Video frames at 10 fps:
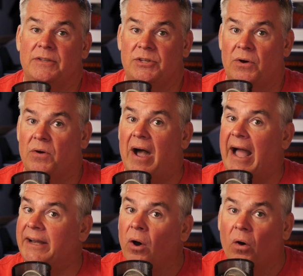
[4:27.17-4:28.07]
So
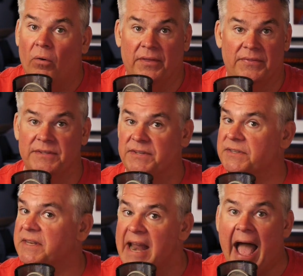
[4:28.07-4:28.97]
I know that this
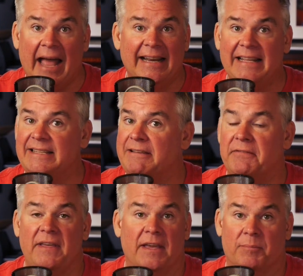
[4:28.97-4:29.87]
is not an easy
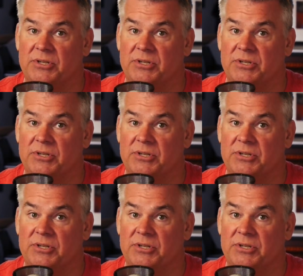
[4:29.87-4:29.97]
thing,